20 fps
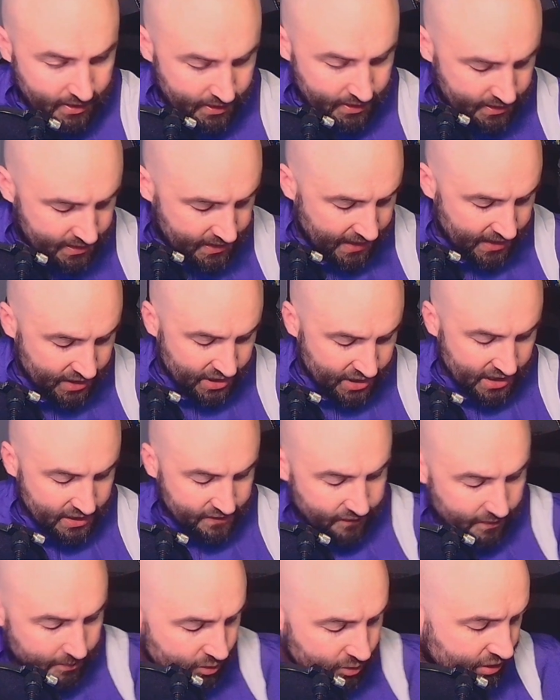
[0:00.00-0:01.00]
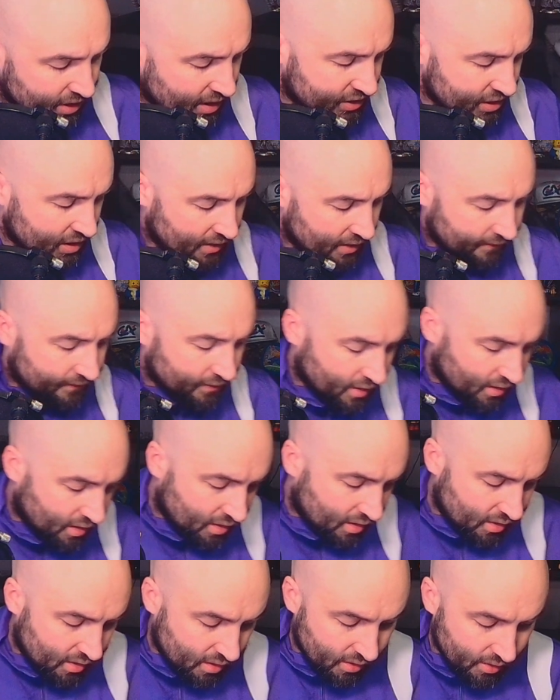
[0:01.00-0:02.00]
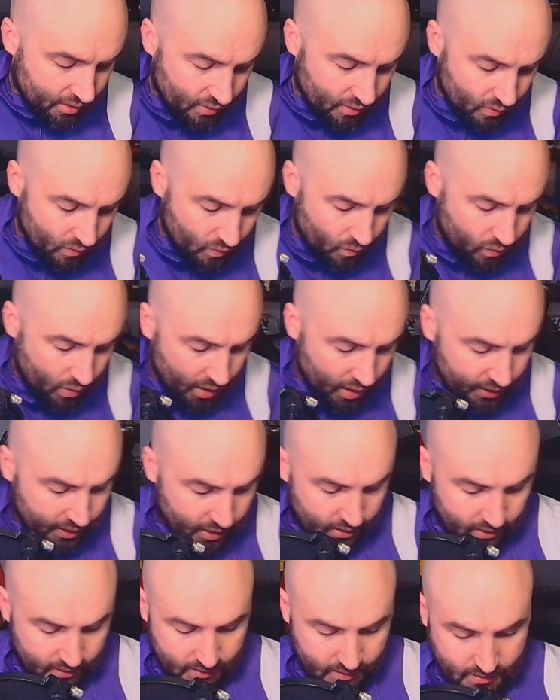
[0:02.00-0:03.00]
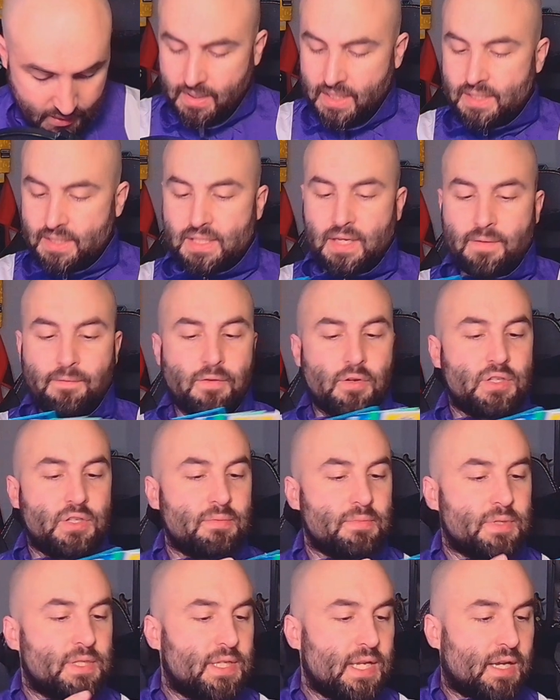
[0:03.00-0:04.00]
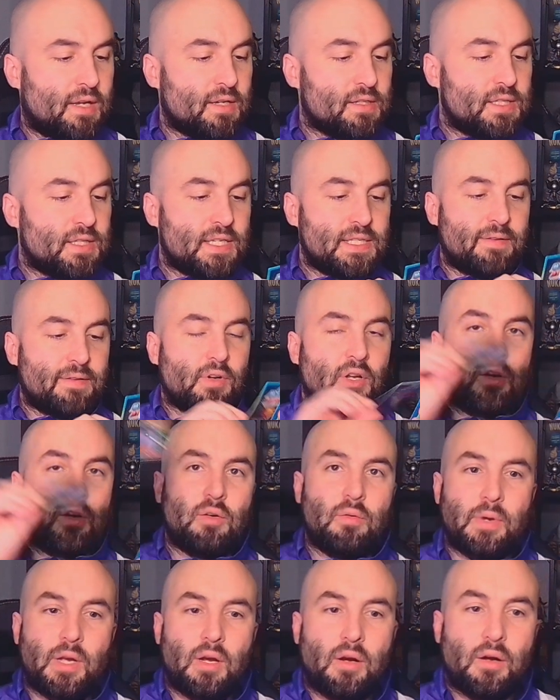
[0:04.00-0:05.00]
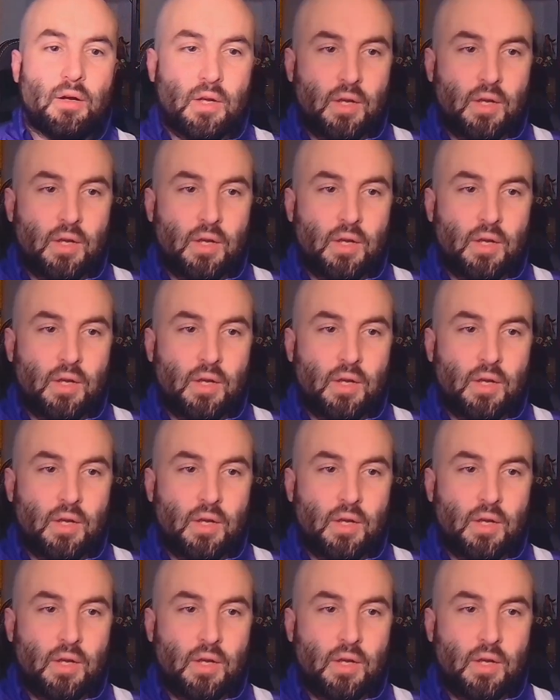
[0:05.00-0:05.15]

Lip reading: CJ's Football Shirts over on Whatnot. He sent through some stickers. Let's have a look at what we got.